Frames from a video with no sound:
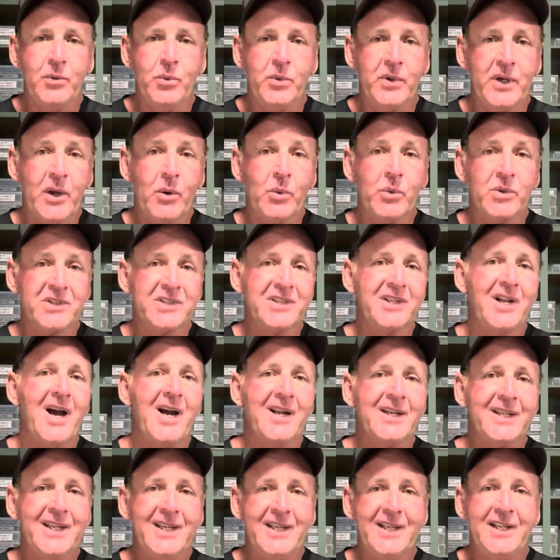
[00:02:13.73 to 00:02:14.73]
when I was
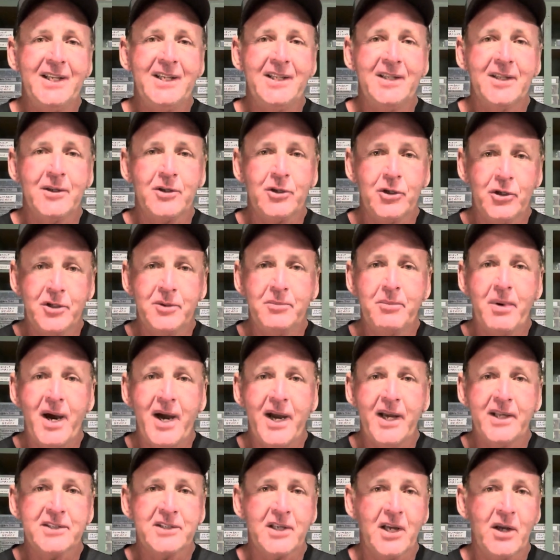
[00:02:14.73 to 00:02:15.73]
not getting the good
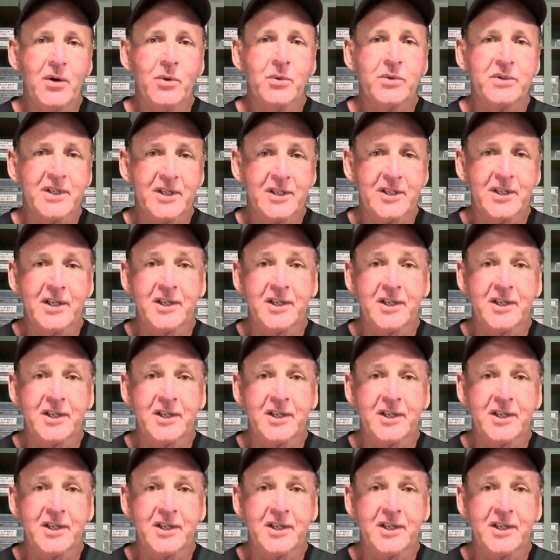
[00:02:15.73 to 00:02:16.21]
bites I was